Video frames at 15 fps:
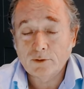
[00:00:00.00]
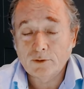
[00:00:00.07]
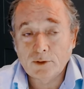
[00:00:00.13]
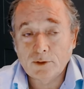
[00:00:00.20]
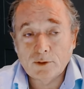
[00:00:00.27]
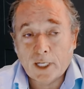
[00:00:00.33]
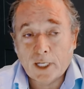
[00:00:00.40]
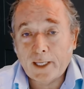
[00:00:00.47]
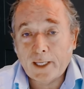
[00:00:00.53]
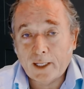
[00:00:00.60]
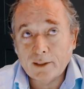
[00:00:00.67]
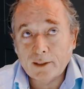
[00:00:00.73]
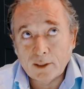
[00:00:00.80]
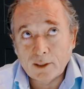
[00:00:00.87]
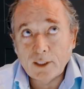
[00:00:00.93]
I mean,
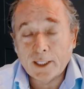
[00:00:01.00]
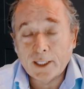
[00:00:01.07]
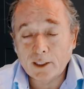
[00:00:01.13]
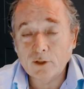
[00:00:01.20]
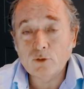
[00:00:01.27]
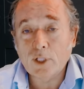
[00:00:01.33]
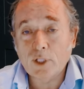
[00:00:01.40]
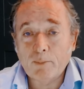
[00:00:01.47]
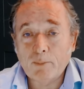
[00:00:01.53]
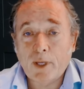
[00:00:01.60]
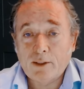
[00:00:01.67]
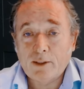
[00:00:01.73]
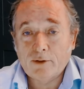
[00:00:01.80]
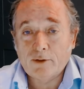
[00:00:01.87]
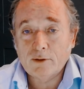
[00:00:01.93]
I think I can do that
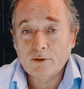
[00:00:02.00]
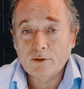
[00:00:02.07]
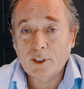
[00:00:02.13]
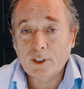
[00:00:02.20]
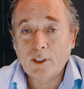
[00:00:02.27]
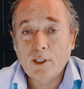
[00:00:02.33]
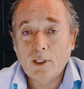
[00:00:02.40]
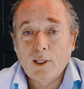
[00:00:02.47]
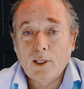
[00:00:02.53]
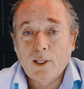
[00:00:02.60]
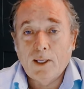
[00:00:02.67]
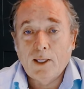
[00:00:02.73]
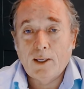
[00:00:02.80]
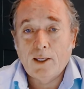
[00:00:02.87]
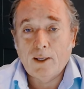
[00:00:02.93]
math, right?
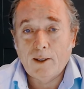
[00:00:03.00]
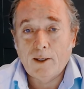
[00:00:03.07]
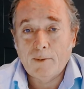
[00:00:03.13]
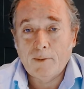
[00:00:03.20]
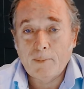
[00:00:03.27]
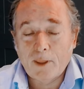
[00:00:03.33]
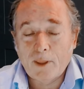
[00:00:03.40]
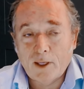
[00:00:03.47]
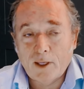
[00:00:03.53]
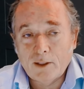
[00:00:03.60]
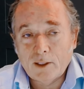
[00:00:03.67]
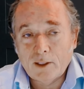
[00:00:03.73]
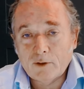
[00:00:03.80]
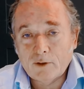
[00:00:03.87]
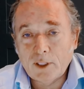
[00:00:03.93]

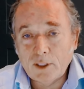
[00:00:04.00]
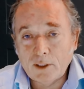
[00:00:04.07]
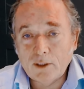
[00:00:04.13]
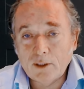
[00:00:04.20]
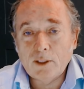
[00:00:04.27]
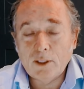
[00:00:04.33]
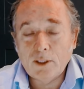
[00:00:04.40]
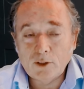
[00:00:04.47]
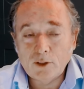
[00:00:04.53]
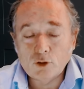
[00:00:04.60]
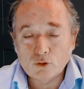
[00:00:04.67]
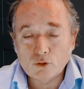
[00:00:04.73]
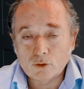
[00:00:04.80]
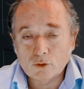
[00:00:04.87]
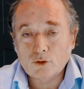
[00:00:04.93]
And they're in the
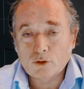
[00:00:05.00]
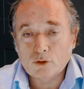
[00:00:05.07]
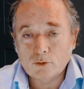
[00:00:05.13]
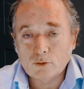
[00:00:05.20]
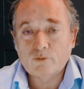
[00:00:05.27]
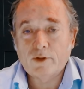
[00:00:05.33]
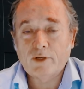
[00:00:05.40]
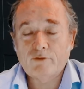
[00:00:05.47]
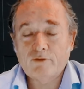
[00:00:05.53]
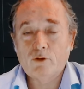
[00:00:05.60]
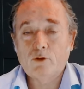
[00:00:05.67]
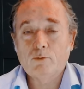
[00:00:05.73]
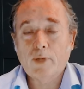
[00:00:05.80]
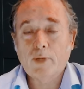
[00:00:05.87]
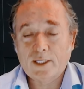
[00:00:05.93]
short-term
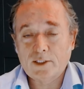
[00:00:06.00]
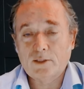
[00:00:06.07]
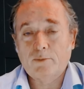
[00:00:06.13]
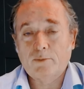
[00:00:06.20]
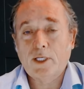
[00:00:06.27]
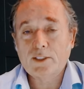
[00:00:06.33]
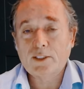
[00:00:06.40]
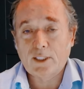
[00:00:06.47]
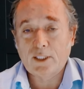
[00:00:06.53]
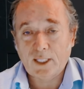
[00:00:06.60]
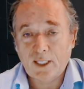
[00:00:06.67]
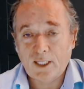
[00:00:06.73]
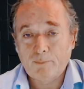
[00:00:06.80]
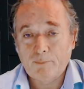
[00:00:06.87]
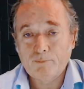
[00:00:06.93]
revenue maximizing
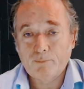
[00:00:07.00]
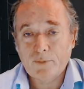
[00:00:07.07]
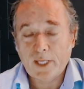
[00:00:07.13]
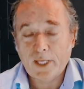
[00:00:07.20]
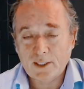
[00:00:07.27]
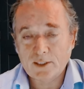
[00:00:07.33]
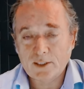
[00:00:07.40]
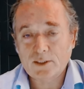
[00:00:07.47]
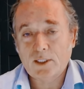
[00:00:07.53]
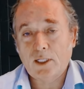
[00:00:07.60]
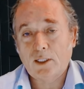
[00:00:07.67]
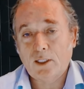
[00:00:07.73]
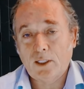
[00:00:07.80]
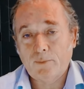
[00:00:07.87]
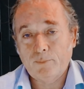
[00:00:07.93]
game. That is their
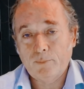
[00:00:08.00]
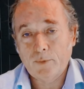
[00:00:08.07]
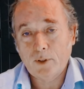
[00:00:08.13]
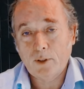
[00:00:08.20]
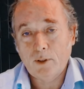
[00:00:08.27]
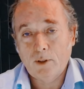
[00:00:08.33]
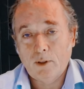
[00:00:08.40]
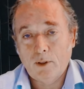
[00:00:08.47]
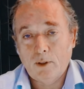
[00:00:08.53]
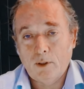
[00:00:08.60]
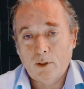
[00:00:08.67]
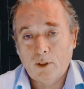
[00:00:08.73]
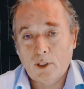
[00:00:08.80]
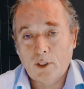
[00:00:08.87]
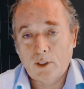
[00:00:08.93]
game.
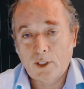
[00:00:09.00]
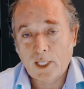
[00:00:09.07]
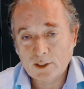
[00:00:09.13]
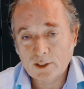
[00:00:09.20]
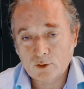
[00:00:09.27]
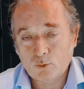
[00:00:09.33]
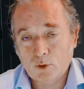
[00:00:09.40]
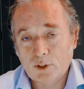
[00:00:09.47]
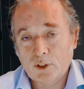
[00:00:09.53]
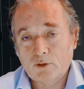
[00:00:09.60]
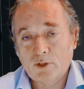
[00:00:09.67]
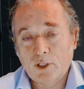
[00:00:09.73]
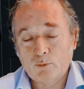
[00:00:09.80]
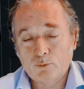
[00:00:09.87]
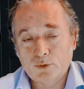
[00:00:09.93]
And that's what the
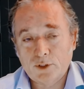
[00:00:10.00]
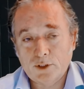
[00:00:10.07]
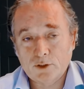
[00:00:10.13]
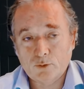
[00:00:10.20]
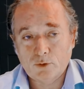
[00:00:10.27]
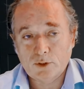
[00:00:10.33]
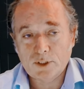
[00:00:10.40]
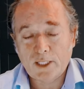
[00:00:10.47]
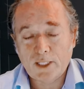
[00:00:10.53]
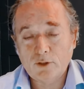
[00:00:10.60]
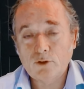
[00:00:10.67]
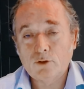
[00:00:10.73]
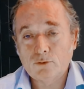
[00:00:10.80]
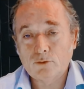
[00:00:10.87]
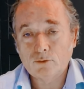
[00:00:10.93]
Crown Prince will tell
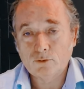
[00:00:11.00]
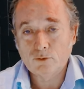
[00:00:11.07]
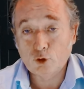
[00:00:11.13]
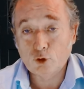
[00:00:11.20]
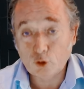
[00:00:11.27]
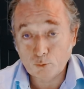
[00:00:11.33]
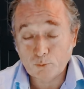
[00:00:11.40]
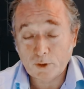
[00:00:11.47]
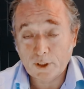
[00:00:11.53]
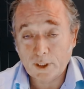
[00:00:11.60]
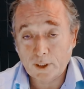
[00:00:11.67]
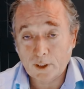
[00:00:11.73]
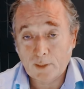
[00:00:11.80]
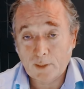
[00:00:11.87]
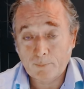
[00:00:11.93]
you should be
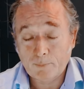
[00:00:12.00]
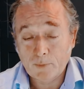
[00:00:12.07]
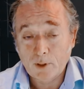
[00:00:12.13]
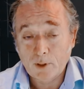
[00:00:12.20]
their game.